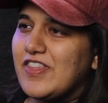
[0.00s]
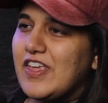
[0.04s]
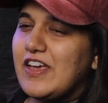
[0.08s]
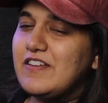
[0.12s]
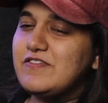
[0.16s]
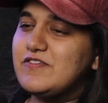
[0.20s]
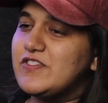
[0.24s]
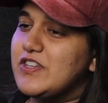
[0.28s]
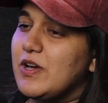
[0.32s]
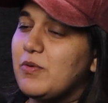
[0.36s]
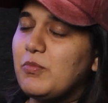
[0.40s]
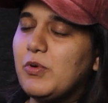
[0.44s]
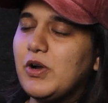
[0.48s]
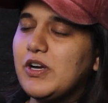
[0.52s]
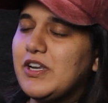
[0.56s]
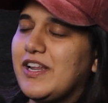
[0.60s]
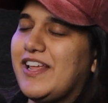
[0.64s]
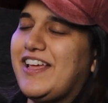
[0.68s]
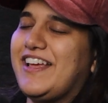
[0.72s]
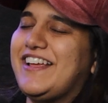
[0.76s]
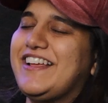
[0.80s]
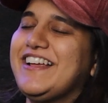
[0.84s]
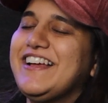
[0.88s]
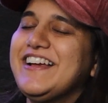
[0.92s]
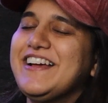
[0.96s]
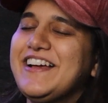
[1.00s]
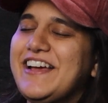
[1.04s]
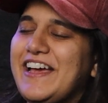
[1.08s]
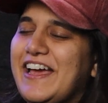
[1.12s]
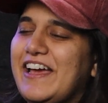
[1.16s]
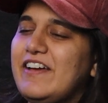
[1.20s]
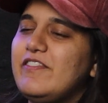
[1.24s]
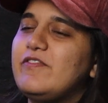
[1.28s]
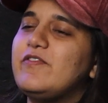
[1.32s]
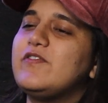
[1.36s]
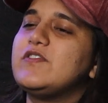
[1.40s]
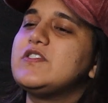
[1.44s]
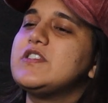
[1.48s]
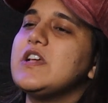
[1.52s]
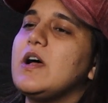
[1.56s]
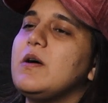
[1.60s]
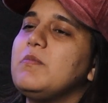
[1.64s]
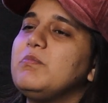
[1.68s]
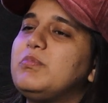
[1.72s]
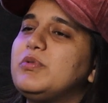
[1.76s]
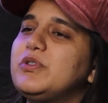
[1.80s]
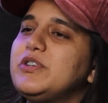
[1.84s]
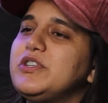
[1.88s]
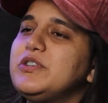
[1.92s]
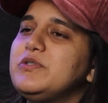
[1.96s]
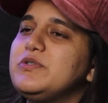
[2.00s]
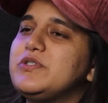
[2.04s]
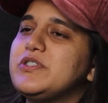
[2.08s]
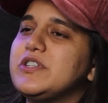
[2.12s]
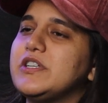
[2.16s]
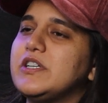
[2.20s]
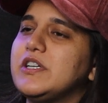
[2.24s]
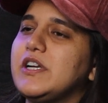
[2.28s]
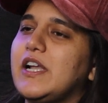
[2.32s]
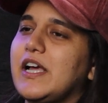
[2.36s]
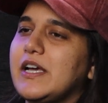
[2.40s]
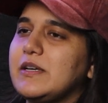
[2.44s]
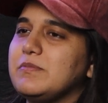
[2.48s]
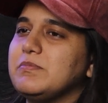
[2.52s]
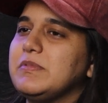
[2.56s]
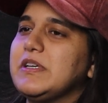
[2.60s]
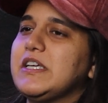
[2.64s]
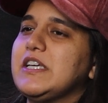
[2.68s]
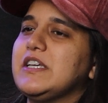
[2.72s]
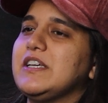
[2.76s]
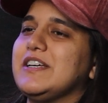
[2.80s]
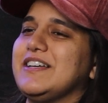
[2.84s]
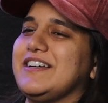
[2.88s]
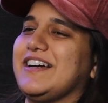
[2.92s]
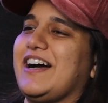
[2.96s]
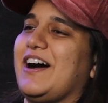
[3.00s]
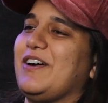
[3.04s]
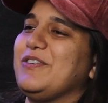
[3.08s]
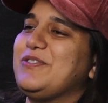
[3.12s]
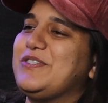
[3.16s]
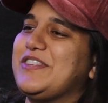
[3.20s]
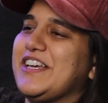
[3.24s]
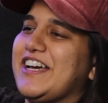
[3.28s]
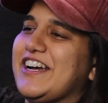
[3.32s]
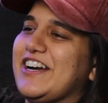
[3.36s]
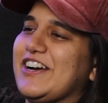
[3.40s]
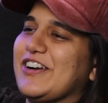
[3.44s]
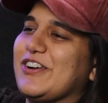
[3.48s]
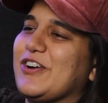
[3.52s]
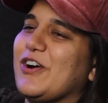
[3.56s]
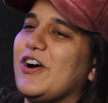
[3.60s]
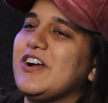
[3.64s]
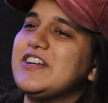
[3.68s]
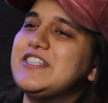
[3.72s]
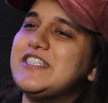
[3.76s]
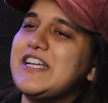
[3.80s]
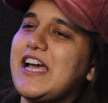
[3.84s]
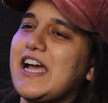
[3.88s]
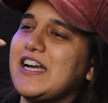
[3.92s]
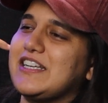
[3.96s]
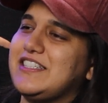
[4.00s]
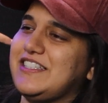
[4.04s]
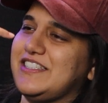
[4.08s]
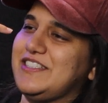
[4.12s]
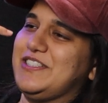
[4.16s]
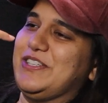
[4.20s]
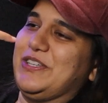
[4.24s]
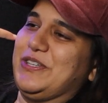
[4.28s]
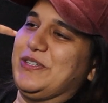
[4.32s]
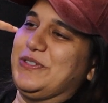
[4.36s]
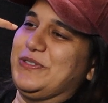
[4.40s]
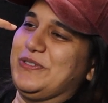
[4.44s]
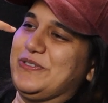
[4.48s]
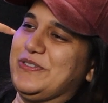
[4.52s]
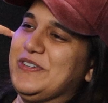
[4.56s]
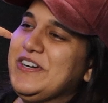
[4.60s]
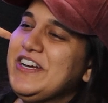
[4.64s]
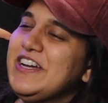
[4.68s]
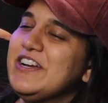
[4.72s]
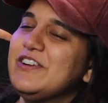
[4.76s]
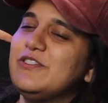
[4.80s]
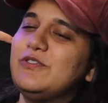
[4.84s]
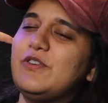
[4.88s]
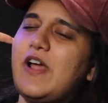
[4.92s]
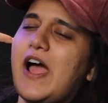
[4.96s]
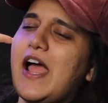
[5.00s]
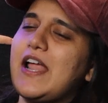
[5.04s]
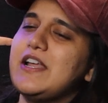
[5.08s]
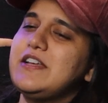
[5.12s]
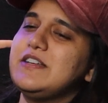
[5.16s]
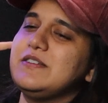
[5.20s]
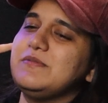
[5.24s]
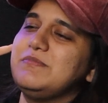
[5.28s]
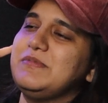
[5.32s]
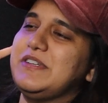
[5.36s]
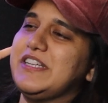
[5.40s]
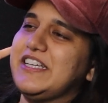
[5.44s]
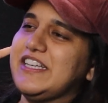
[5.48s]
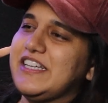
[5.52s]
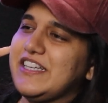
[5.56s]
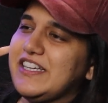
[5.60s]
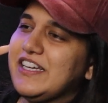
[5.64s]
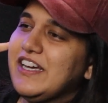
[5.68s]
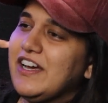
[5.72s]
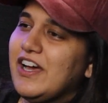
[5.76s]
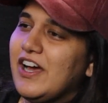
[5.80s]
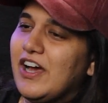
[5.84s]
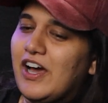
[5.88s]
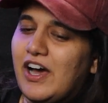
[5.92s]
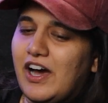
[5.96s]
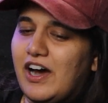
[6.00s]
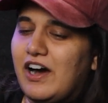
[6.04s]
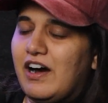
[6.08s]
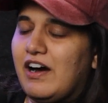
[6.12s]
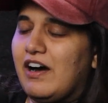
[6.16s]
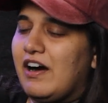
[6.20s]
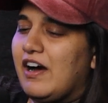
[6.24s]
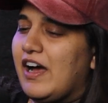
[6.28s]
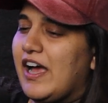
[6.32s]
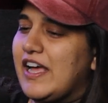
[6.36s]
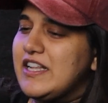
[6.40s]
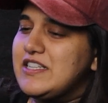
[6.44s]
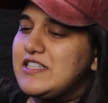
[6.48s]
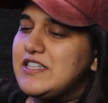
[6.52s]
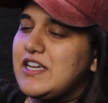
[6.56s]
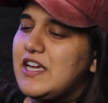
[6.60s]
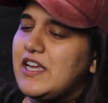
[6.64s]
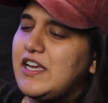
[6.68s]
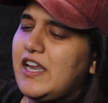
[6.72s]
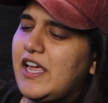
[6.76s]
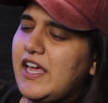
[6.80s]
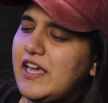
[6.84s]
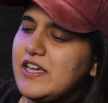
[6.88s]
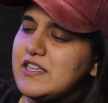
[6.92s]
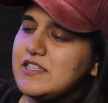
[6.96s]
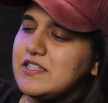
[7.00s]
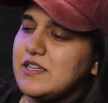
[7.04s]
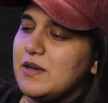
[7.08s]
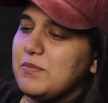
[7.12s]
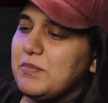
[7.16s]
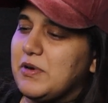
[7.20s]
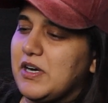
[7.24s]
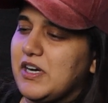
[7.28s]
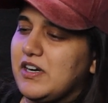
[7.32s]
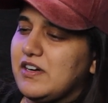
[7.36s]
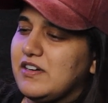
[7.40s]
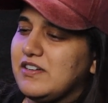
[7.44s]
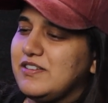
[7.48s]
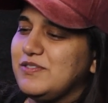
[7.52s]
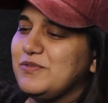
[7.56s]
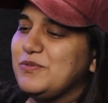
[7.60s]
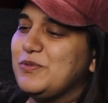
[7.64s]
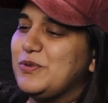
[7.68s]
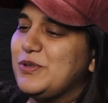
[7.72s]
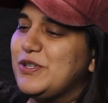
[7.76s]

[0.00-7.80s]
If some producer like me out there contacted you randomly and said, hey, Sabah,